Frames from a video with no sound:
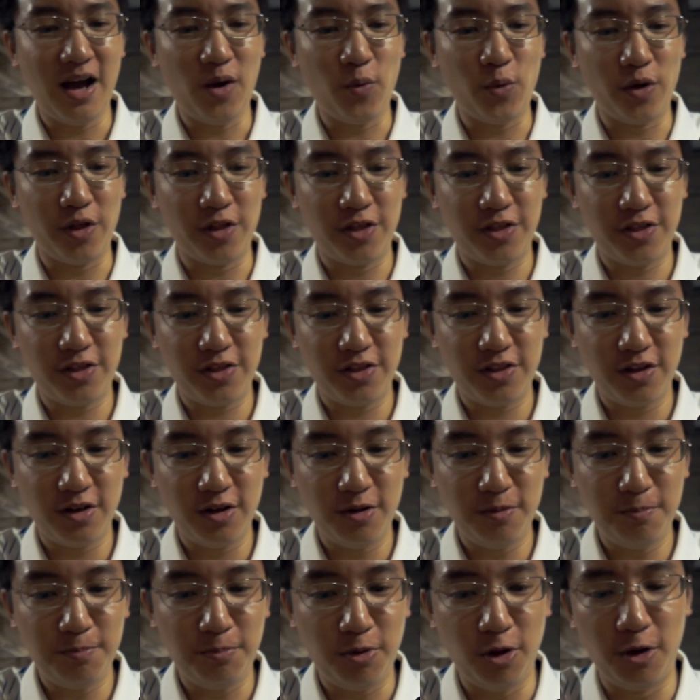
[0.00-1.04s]
with
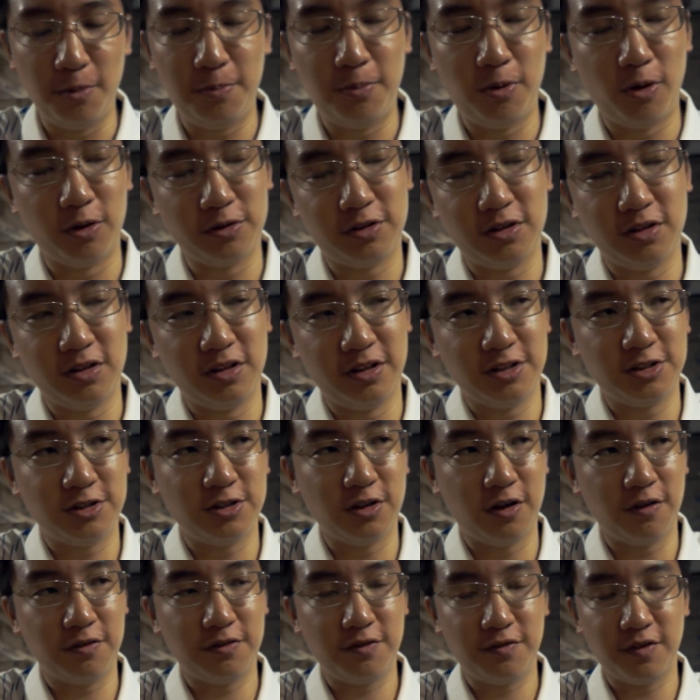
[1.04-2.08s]
purportedly
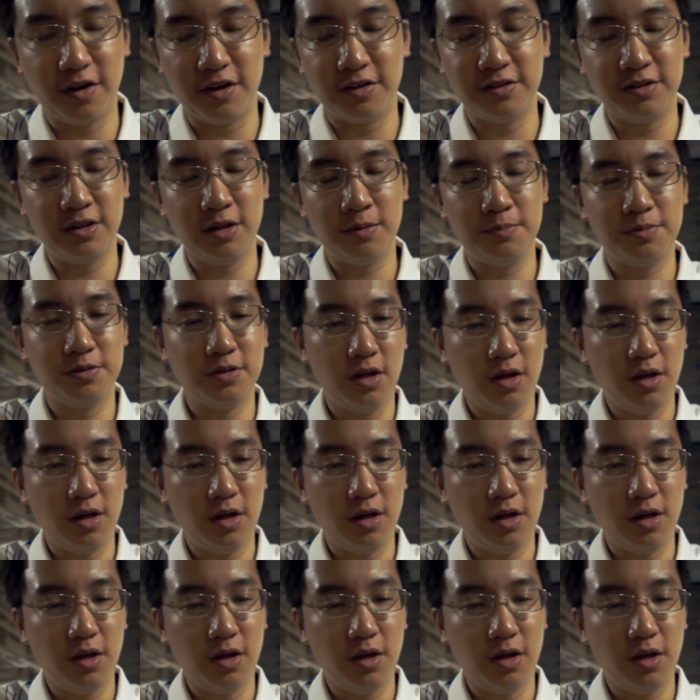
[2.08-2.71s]
soft fine nibs.